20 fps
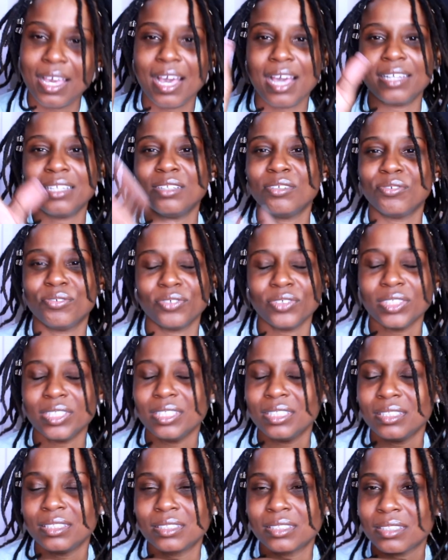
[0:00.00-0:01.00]
I didn't
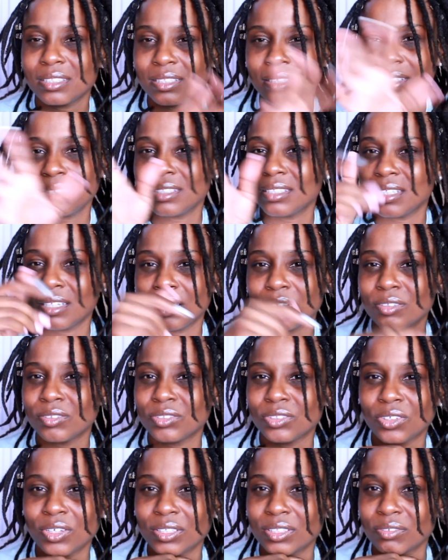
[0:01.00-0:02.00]
freeze. You
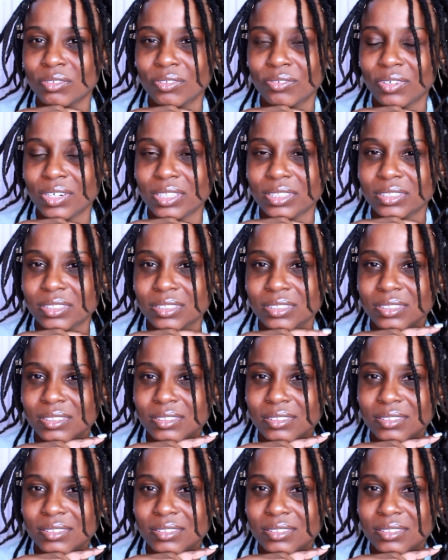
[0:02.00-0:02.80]
know, you don't have to refresh.